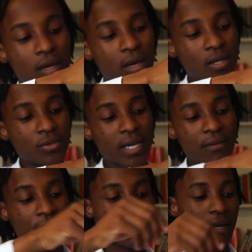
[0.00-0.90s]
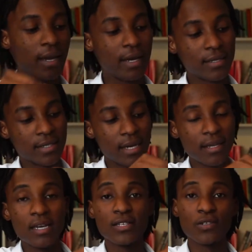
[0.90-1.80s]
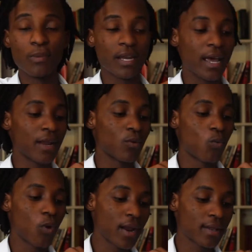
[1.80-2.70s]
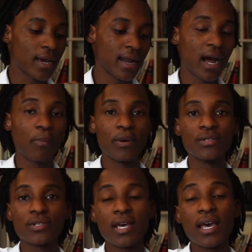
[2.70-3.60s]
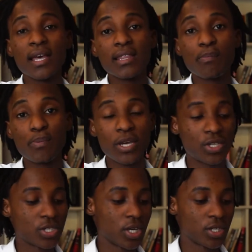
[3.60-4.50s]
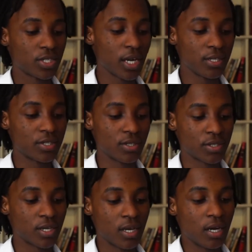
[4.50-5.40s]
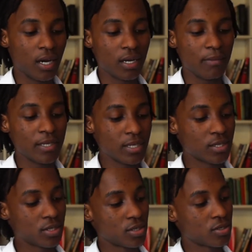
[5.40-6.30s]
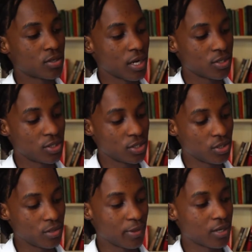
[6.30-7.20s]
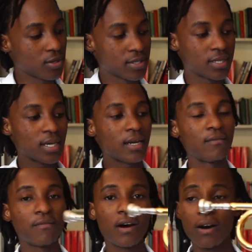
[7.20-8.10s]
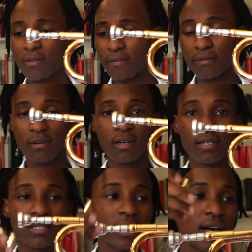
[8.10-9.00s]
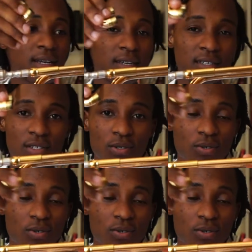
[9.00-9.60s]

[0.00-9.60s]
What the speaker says: divert the air inside the instrument. And when that happens, the pitch changes. Let me just try to show you, because the second valve slide is too